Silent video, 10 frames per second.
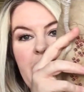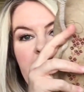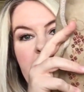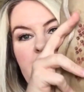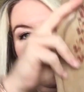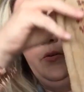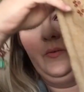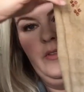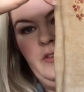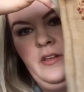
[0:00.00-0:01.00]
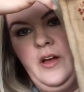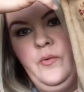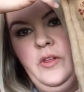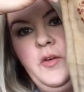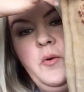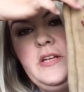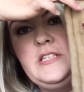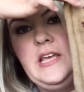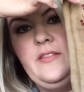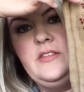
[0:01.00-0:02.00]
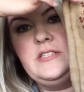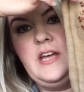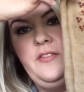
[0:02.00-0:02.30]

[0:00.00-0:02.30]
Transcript: So I really want to get this done.